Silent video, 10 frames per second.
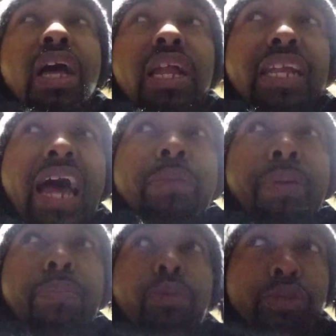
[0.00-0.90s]
A lot of
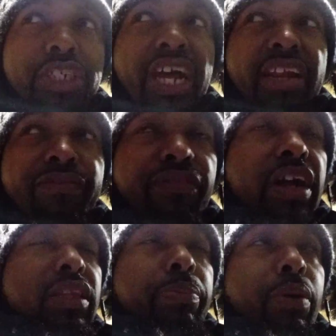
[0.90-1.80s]
people was yelling,
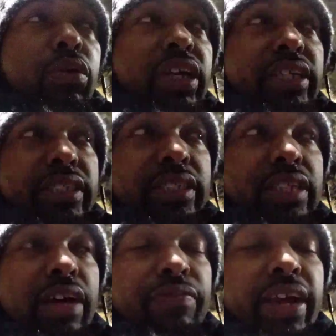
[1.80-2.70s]
fuck the police and
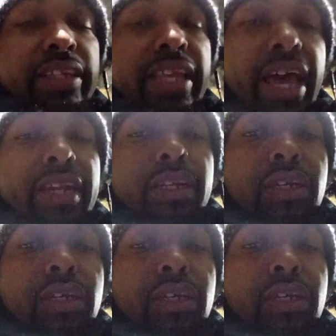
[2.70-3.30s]
stuff like that.